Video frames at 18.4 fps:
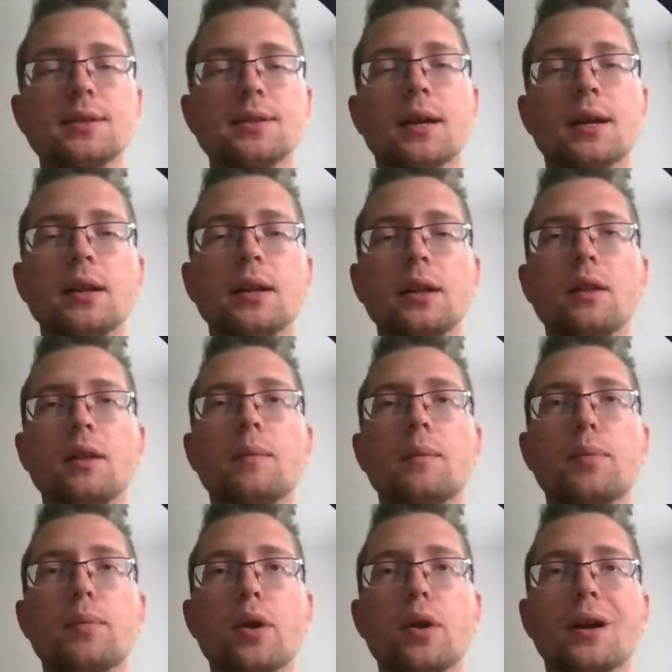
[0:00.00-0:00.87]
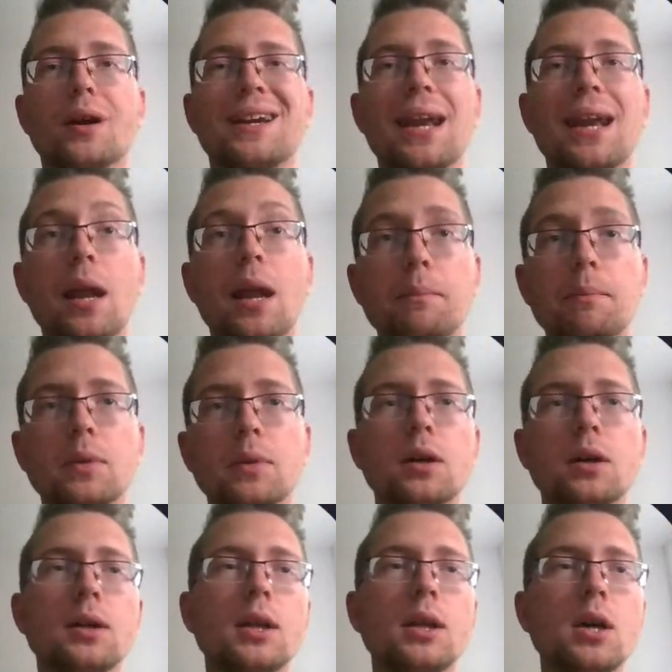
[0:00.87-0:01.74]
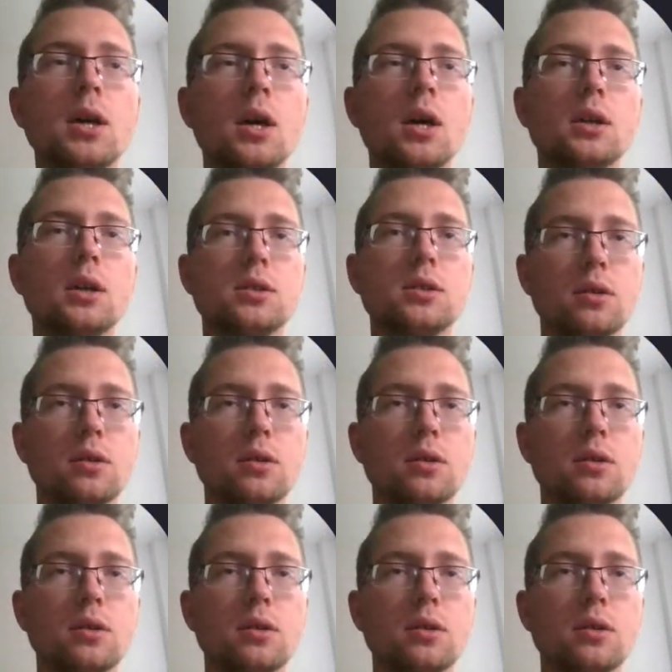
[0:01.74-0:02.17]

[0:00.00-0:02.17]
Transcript: and secondly the product number.